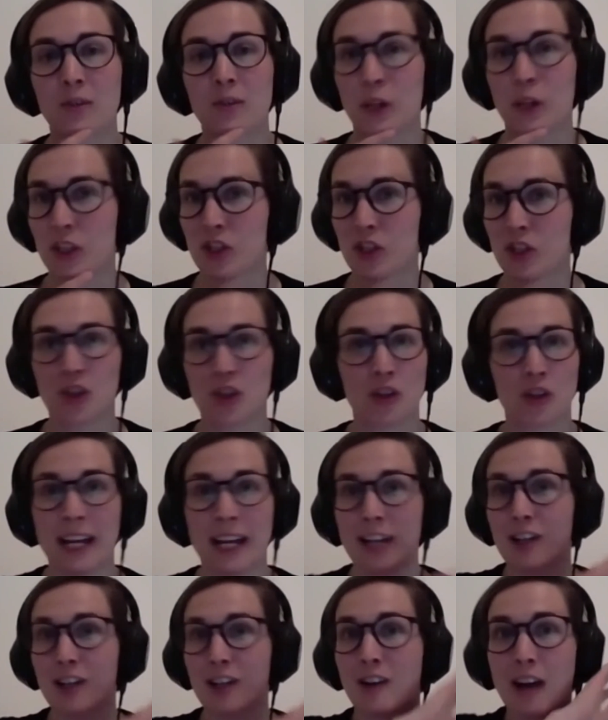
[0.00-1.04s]
Which,
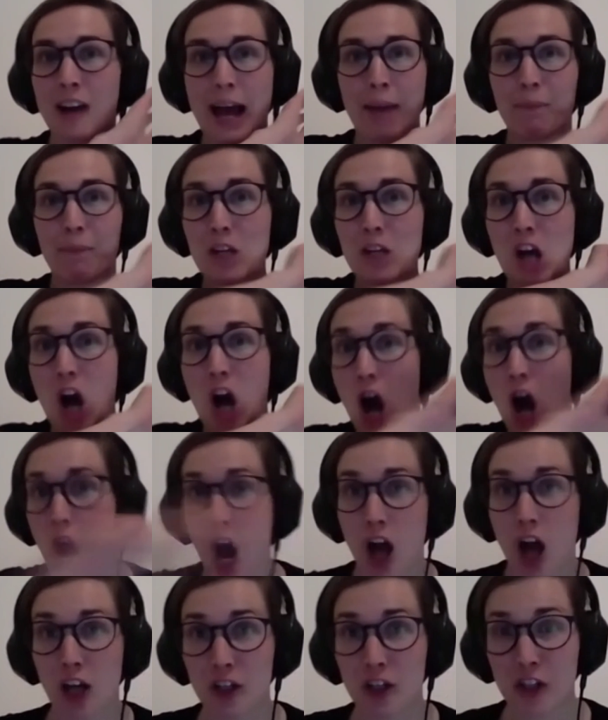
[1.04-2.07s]
like, grabbed
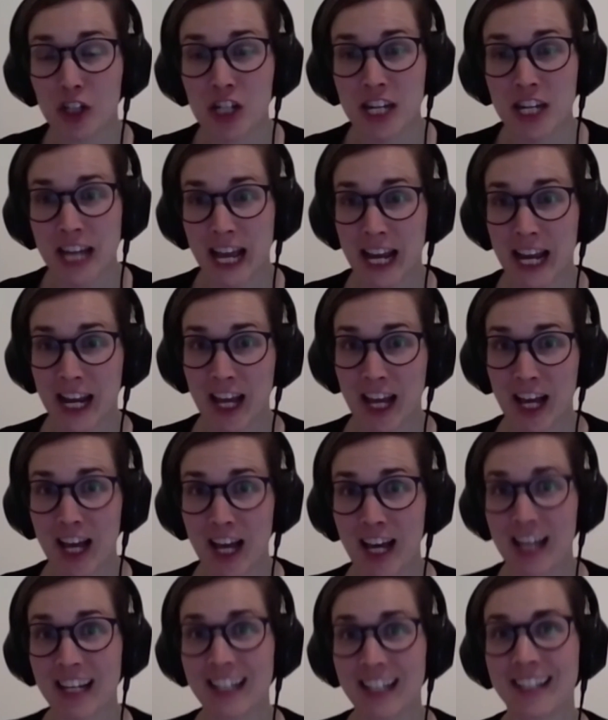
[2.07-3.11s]
all your
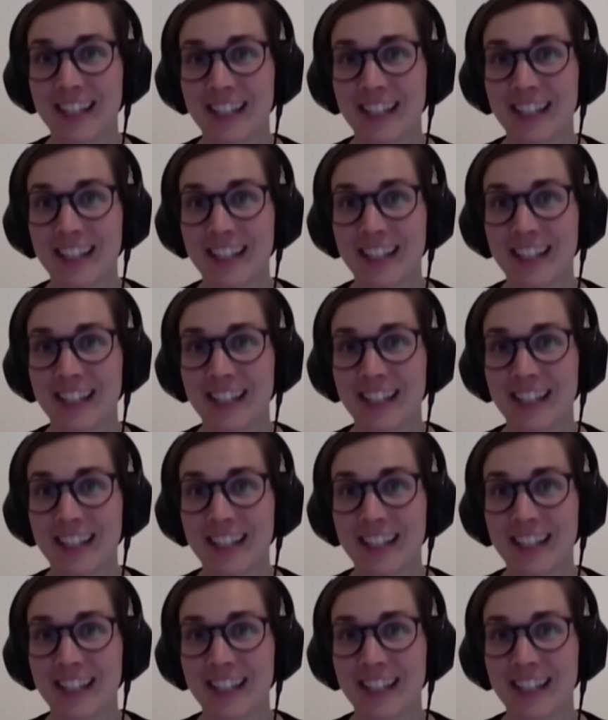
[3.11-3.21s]
data,